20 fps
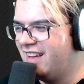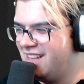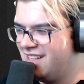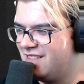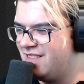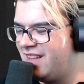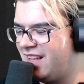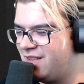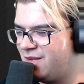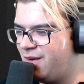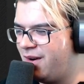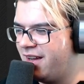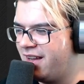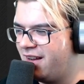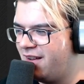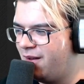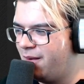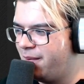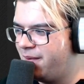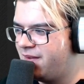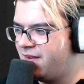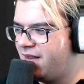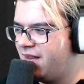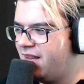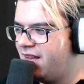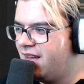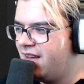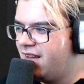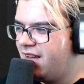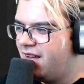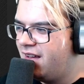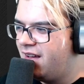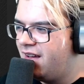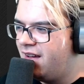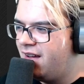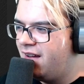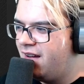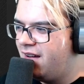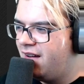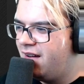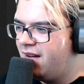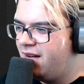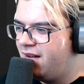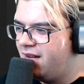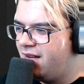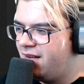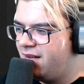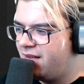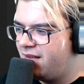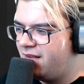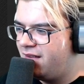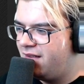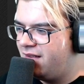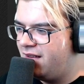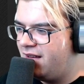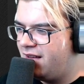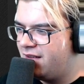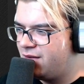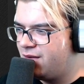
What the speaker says: so that's why it helps. Yeah.